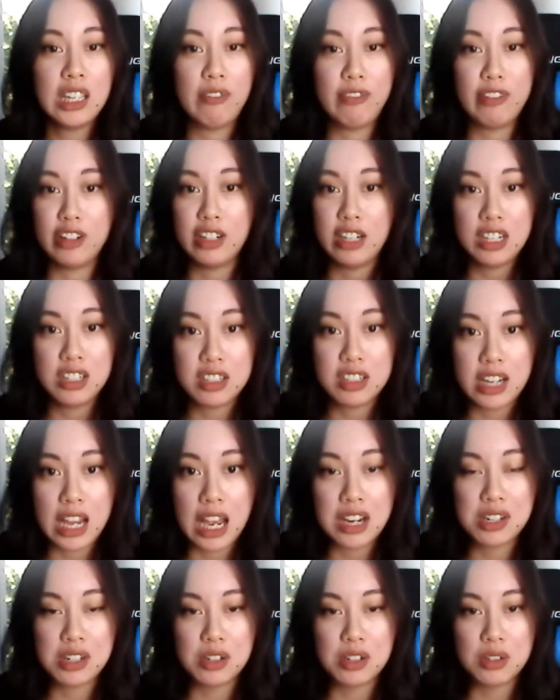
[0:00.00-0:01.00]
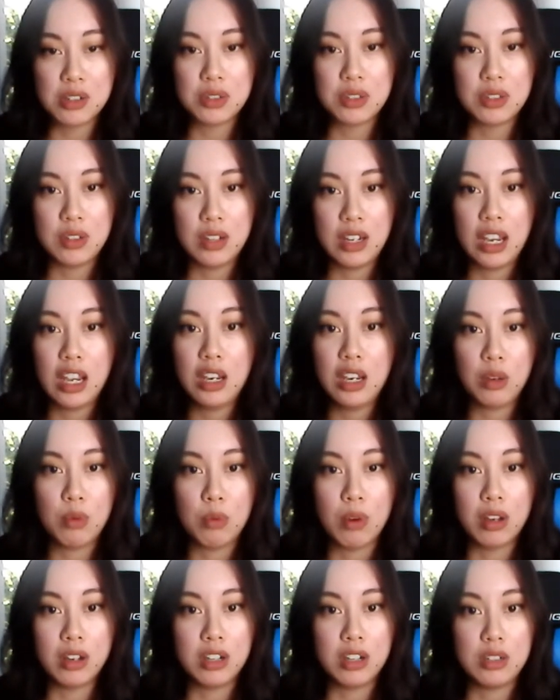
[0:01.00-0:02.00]
if you're an international student and
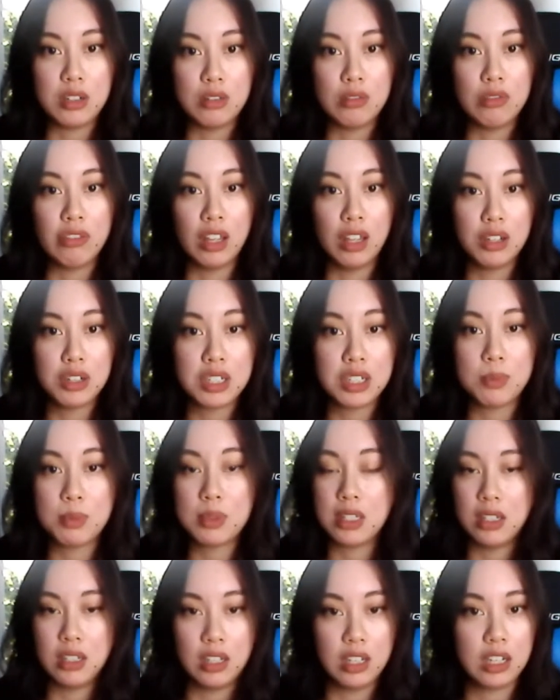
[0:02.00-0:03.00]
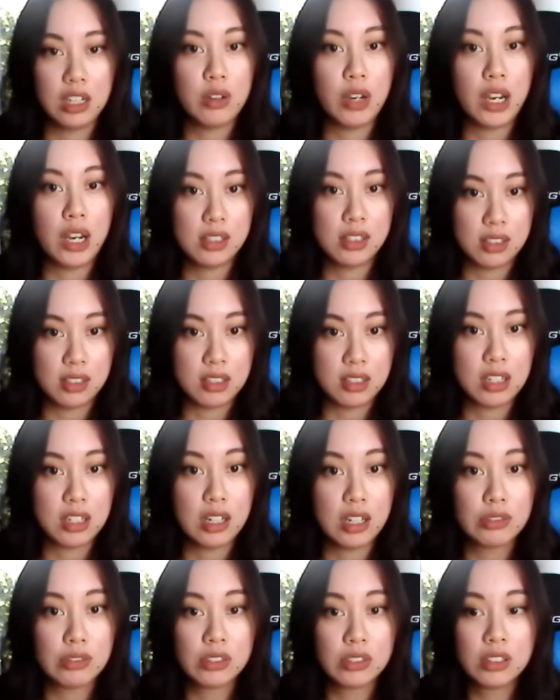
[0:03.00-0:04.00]
you want to do fellowships and like grants and
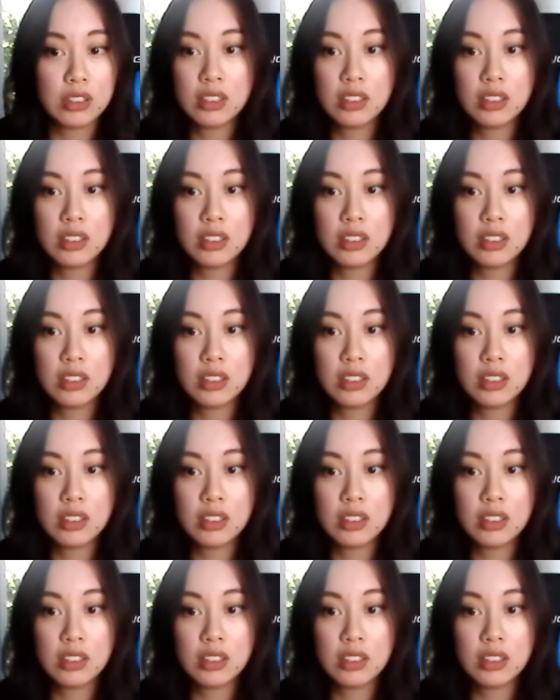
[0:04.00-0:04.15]
stuff.